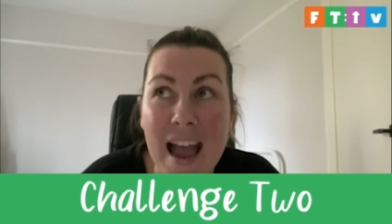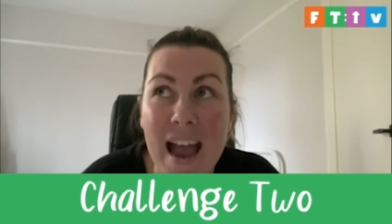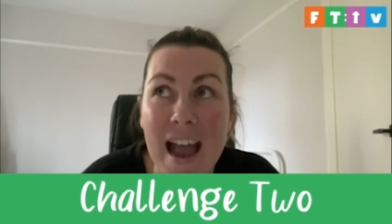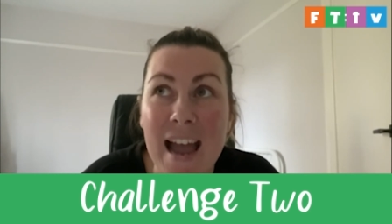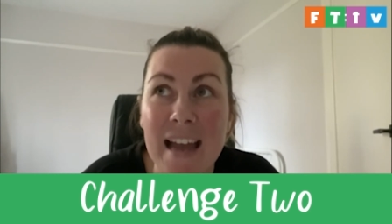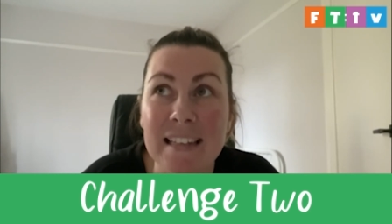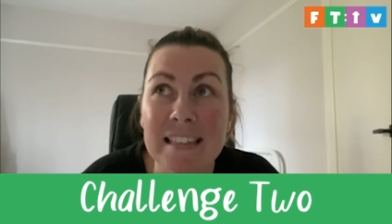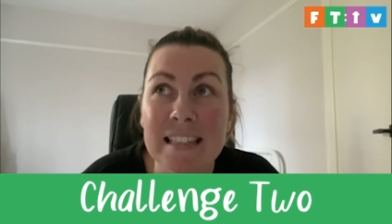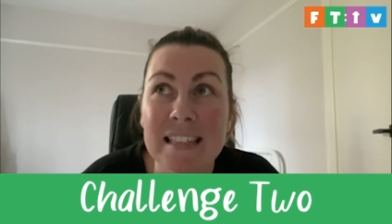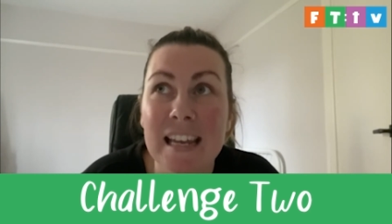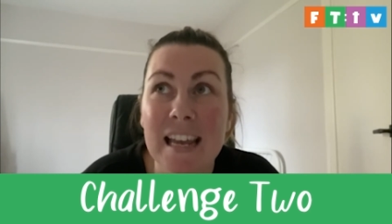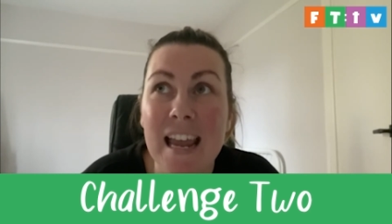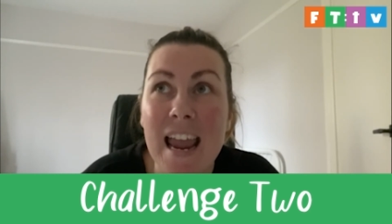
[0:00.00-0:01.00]
and
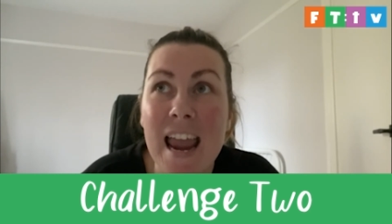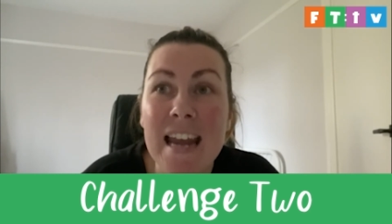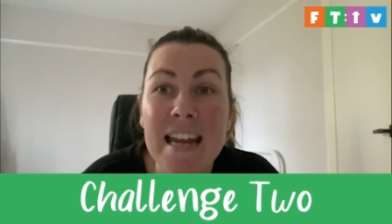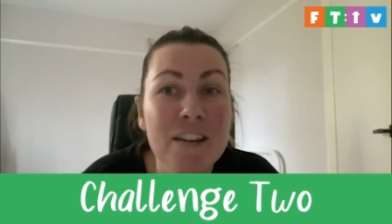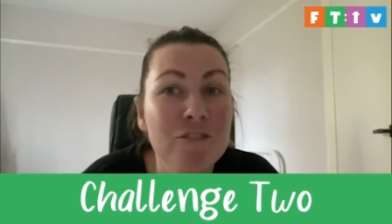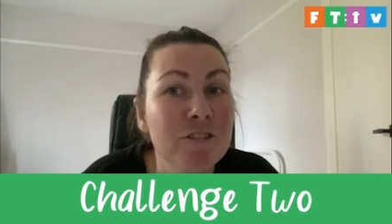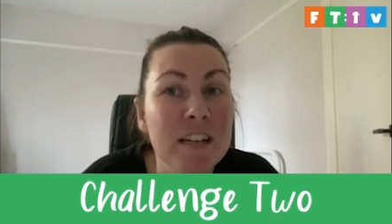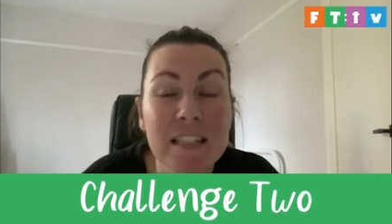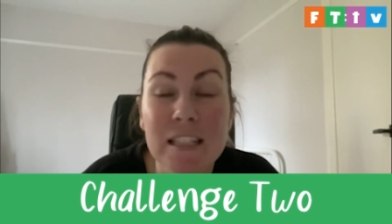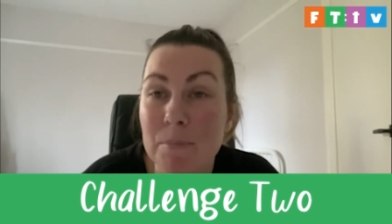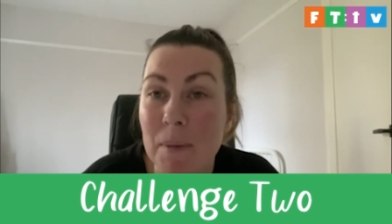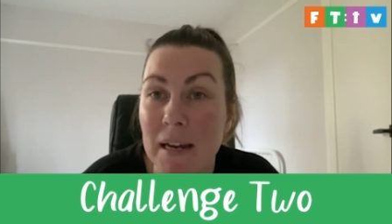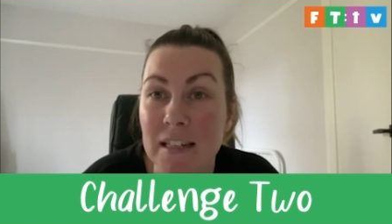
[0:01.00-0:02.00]
any green
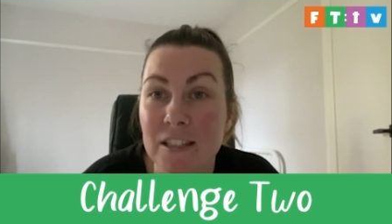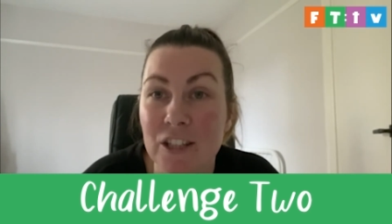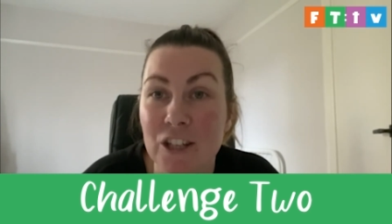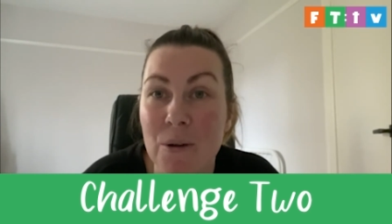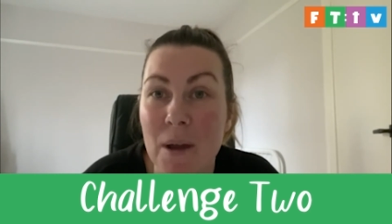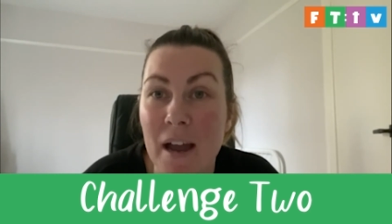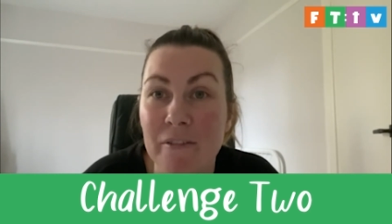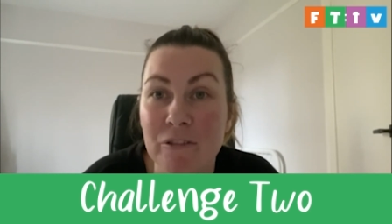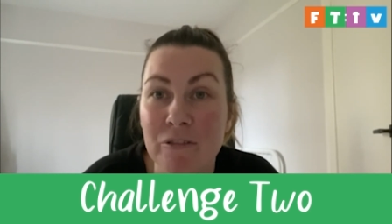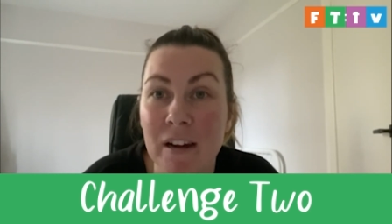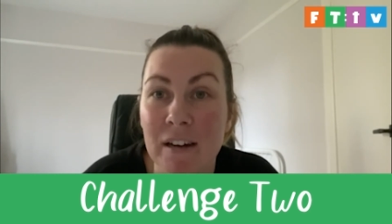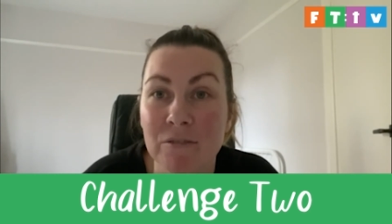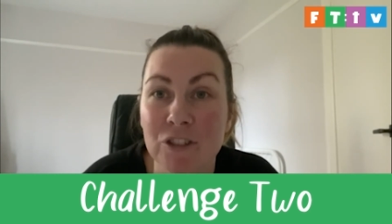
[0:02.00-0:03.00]
space that you have
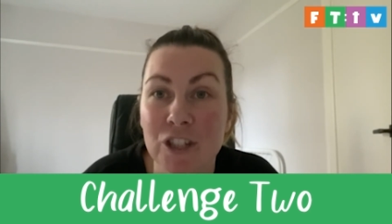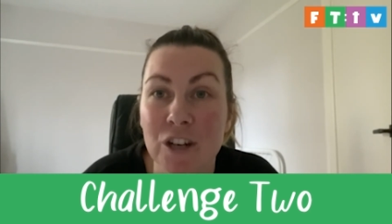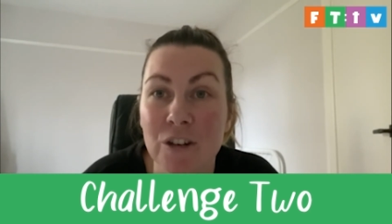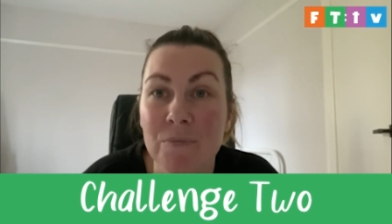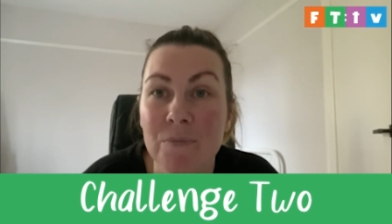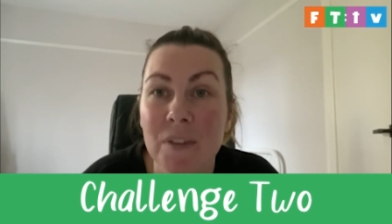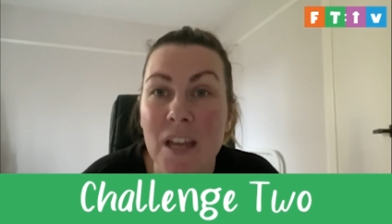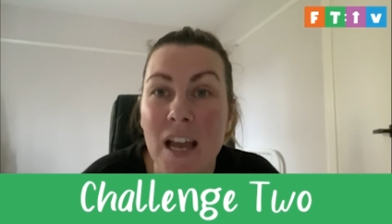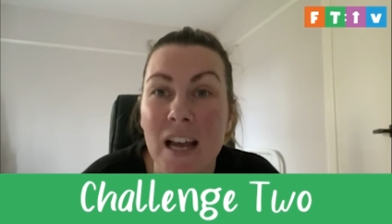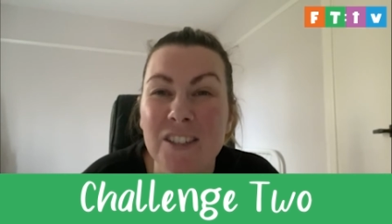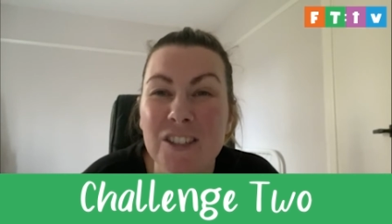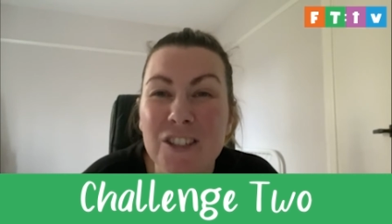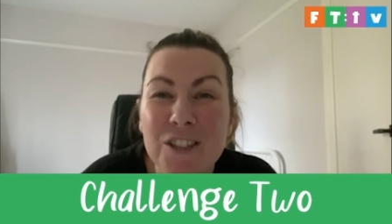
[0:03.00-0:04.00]
around you
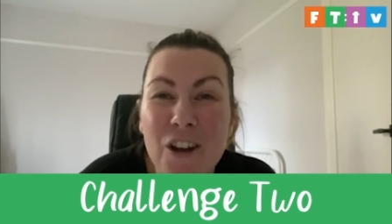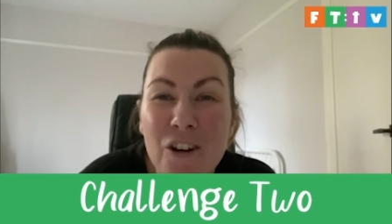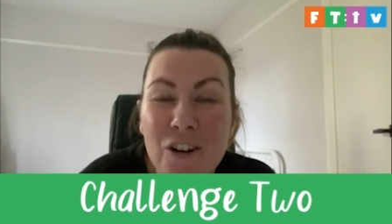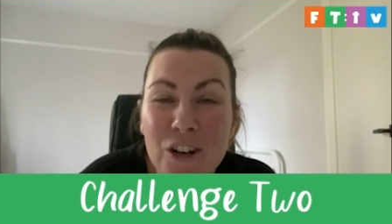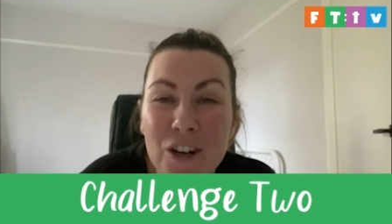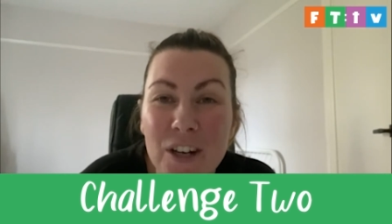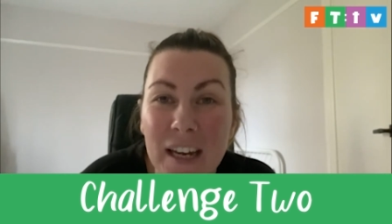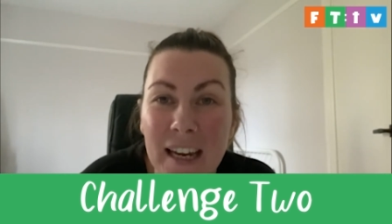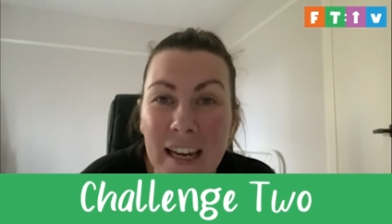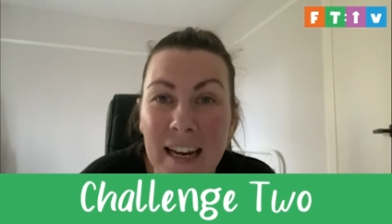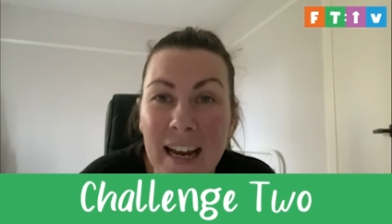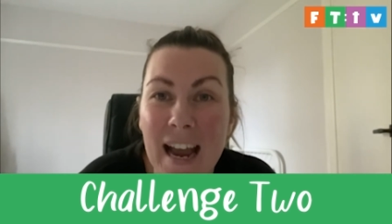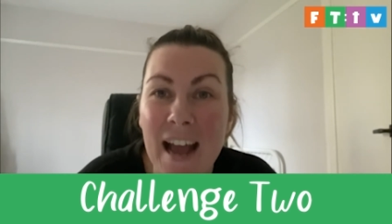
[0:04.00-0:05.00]
and start
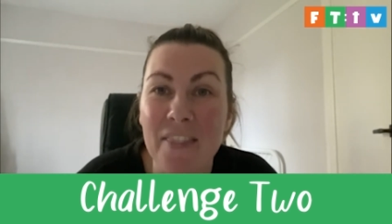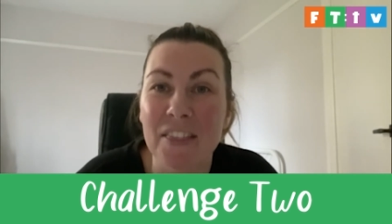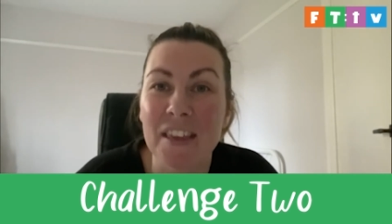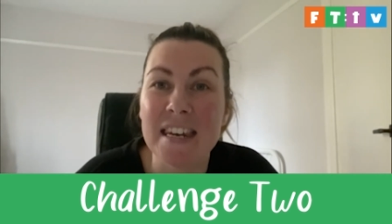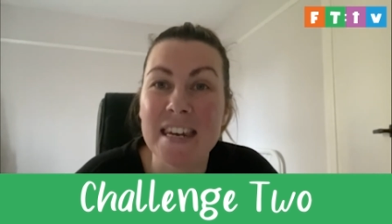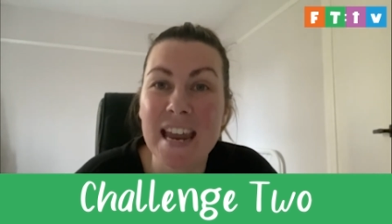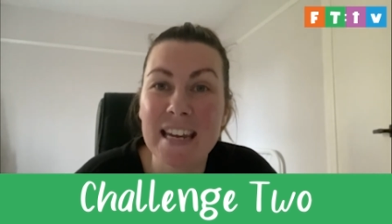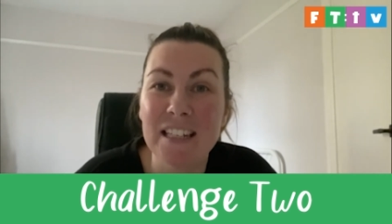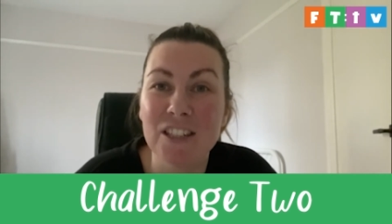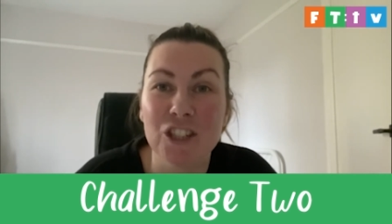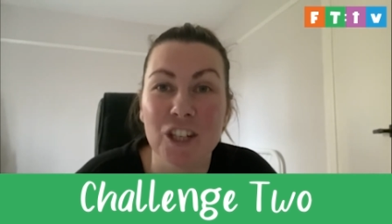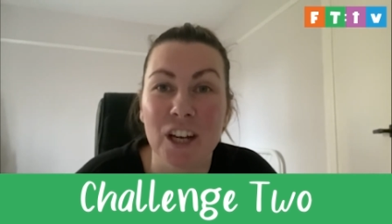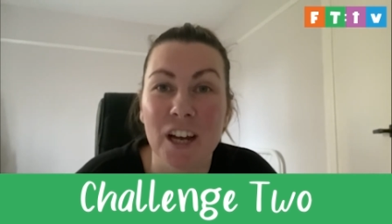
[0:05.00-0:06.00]
looking at the
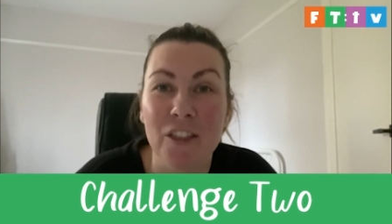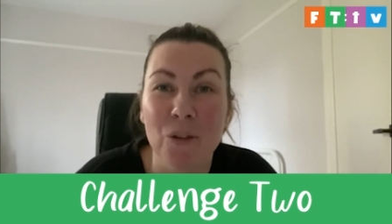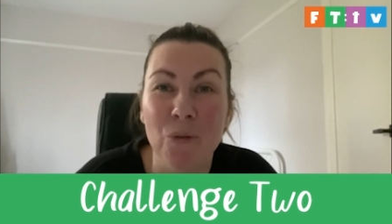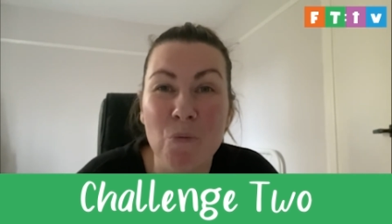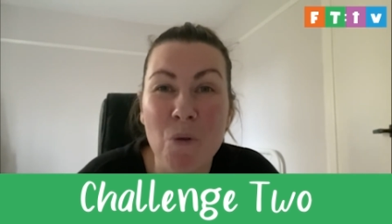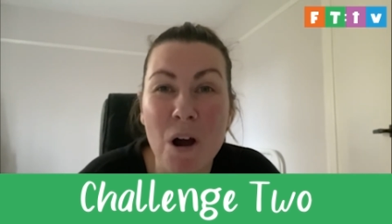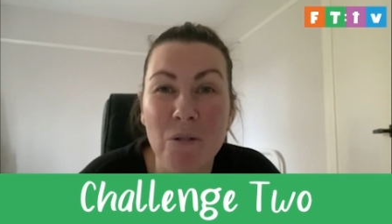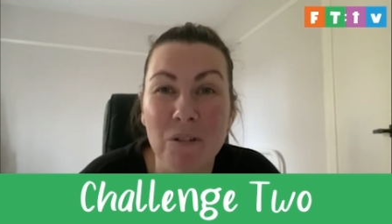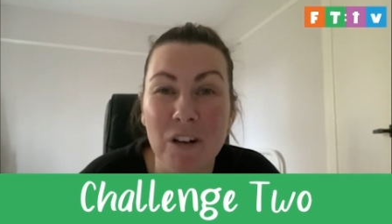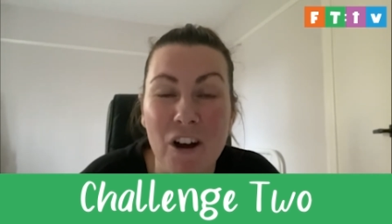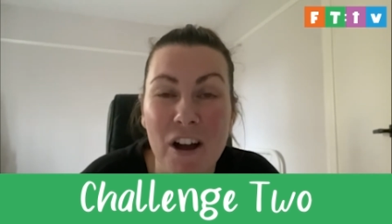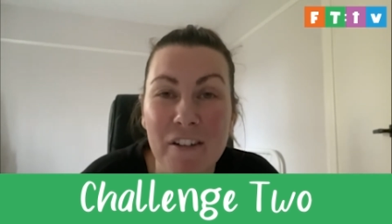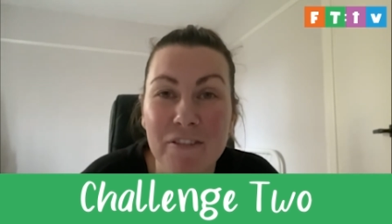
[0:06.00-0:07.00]
nature and the
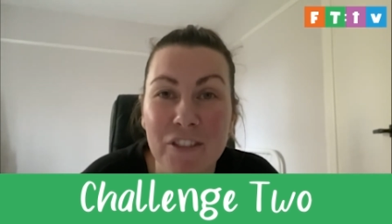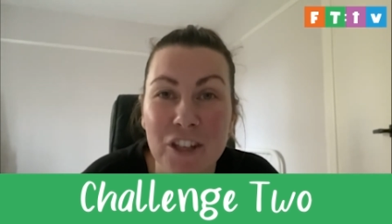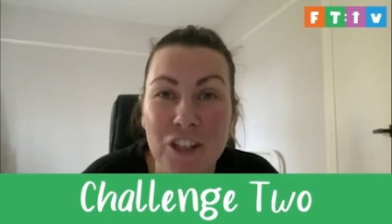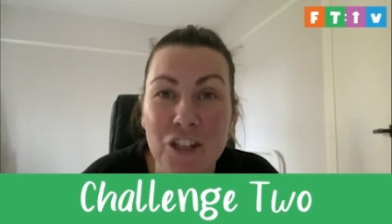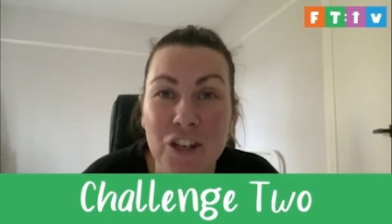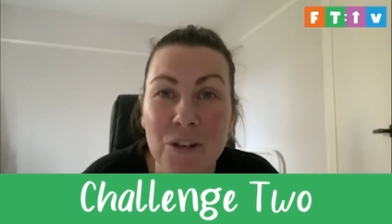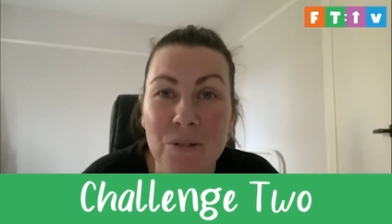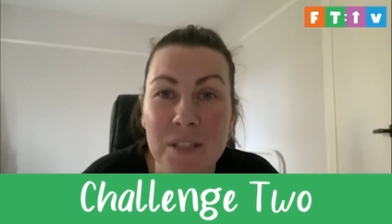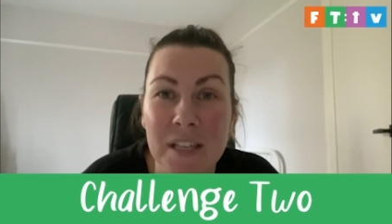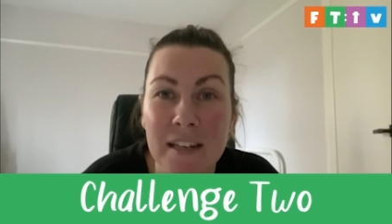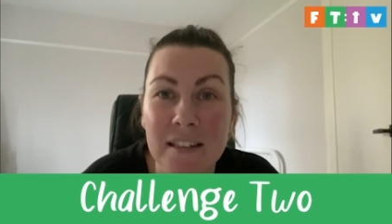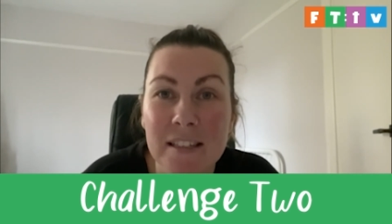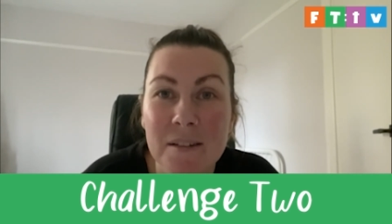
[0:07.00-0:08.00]
wildlife that use
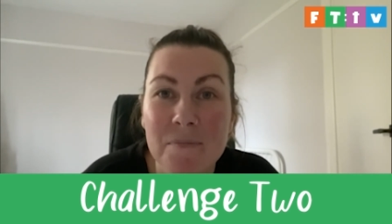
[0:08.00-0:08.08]
it.